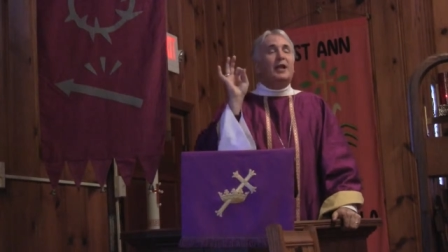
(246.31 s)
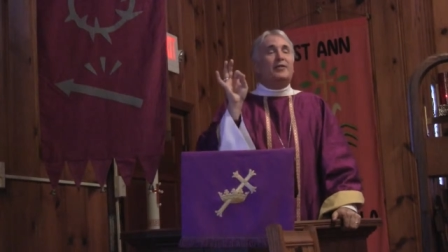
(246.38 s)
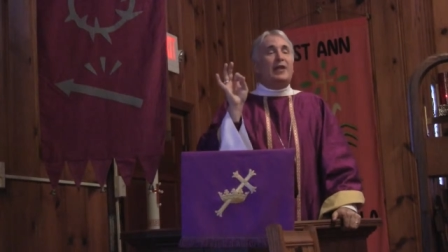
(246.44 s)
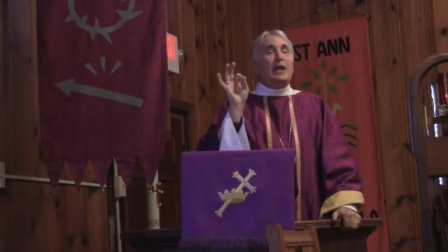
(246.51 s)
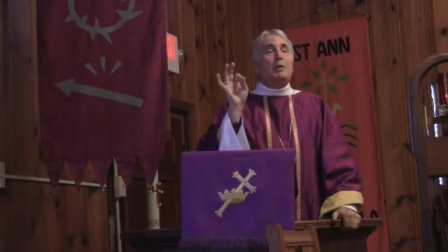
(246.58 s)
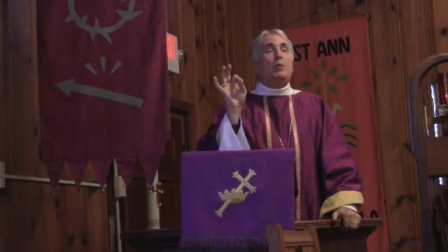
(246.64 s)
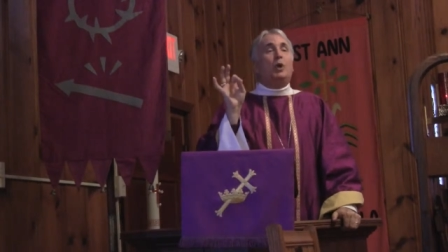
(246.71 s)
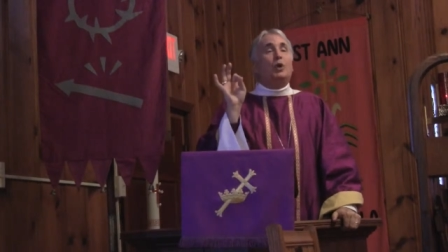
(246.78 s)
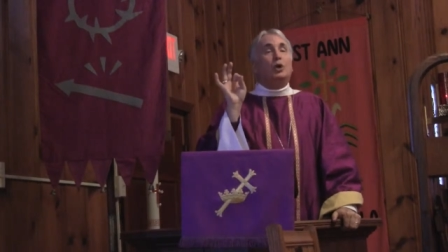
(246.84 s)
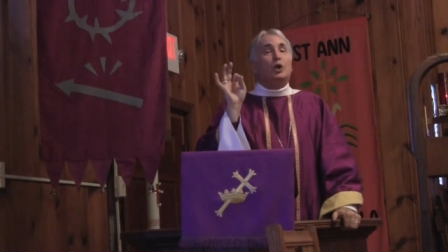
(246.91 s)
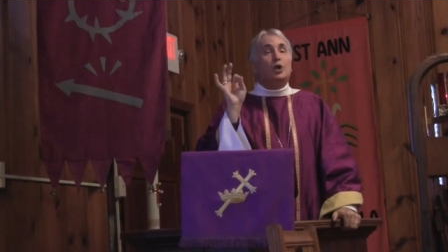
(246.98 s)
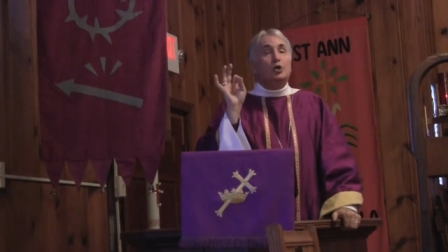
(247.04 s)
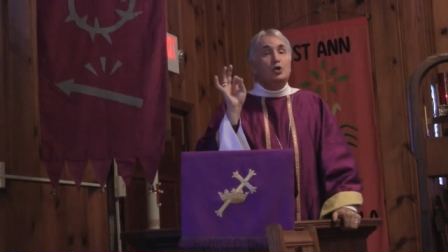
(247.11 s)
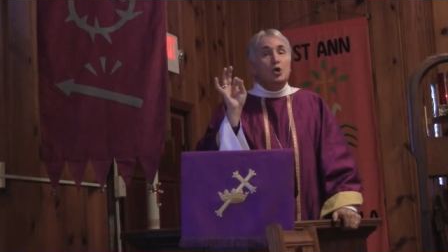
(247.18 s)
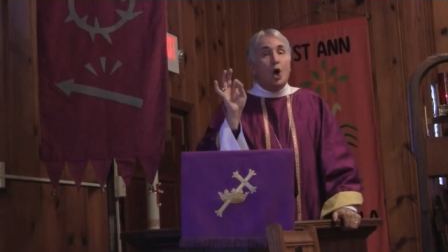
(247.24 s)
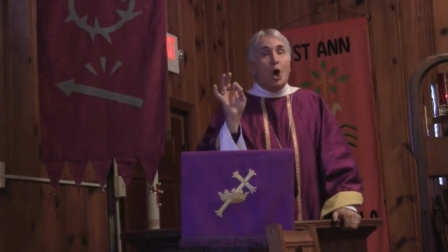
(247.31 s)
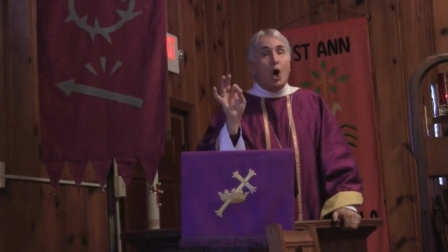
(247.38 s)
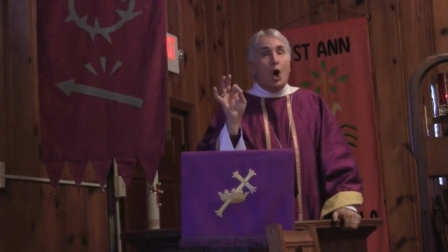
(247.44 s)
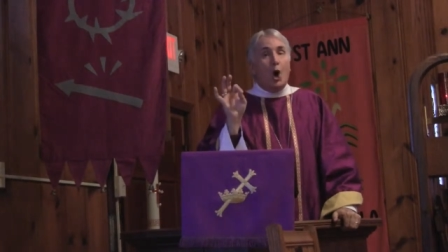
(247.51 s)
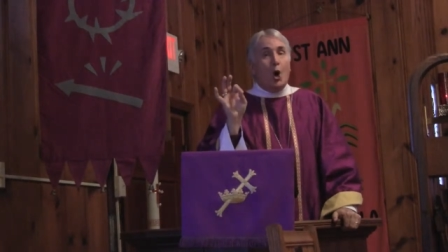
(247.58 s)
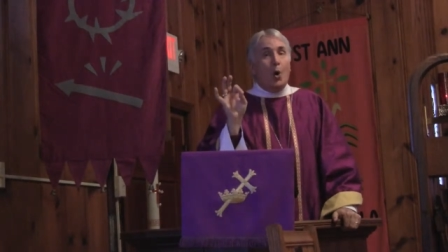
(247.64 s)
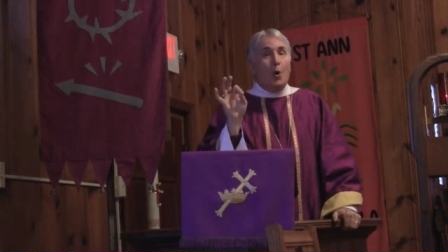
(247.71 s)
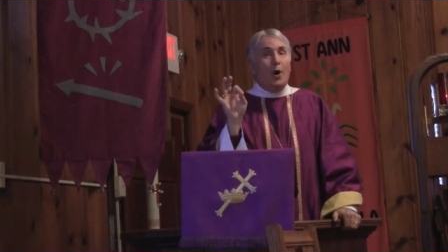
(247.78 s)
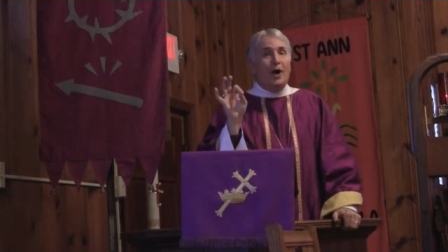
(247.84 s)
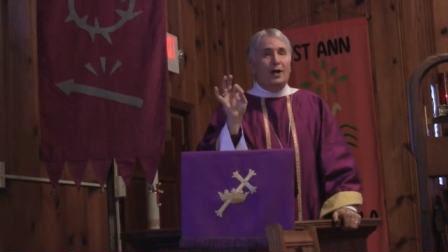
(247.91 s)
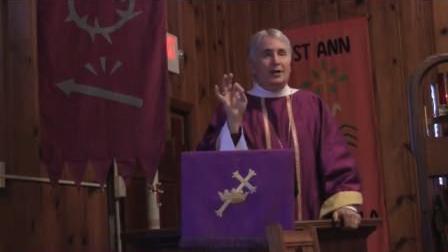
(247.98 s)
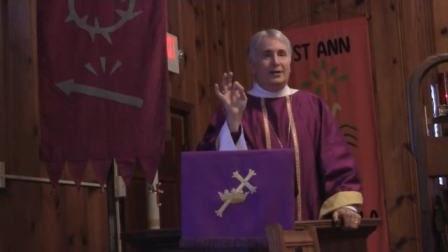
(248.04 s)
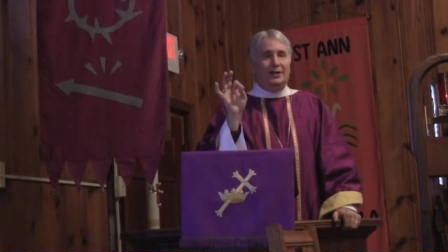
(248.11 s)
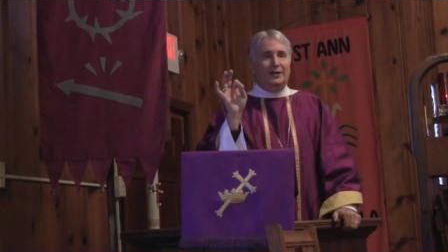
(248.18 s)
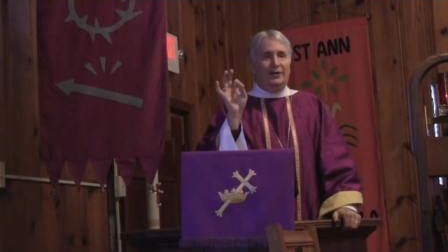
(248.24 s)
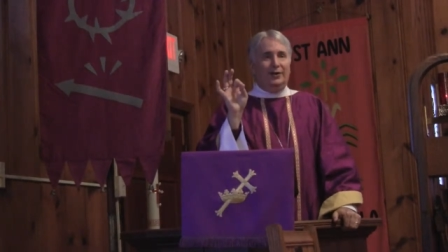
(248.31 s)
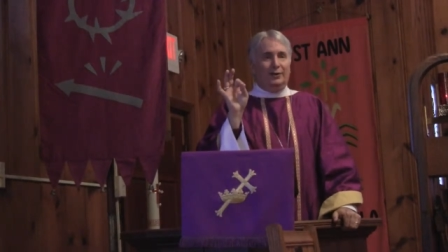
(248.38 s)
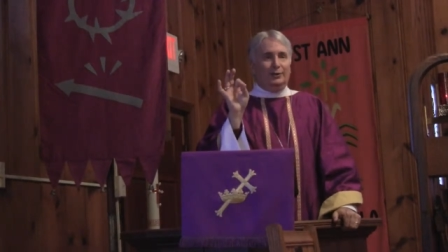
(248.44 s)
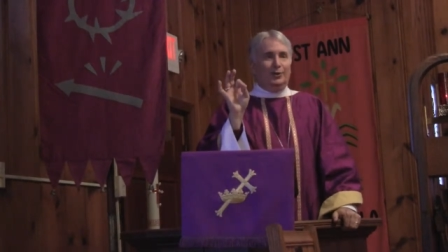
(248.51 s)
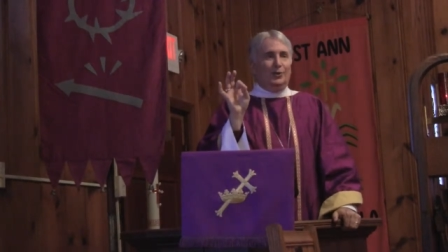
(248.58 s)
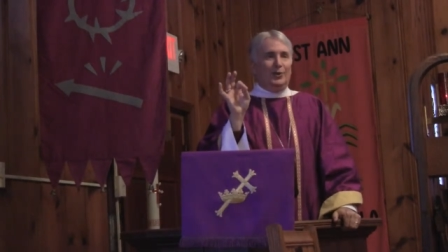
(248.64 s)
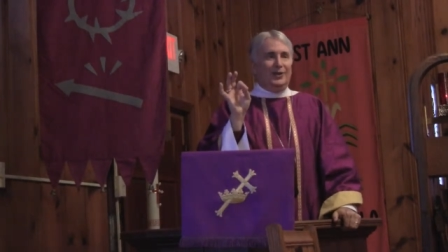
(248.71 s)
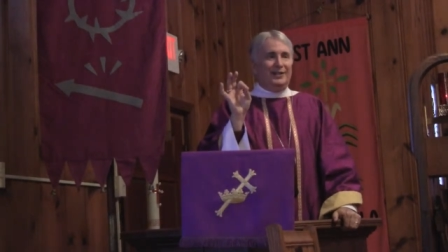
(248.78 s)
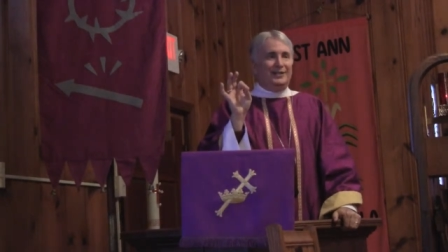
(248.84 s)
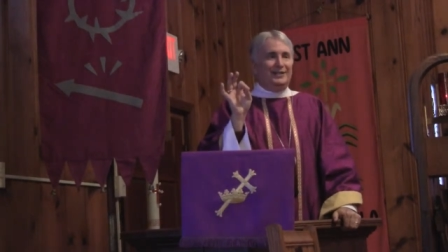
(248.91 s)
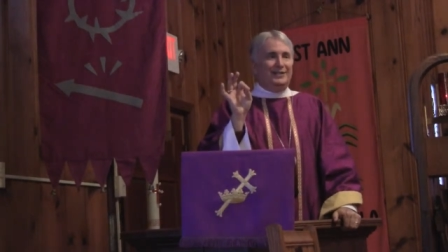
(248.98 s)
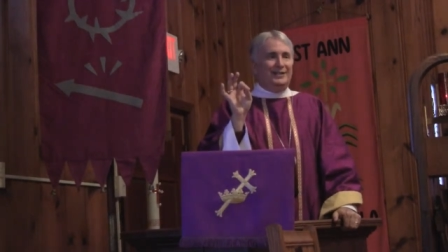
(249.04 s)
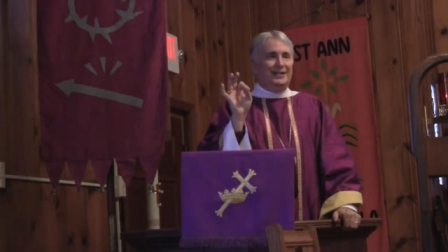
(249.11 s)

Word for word: they will know the Lord.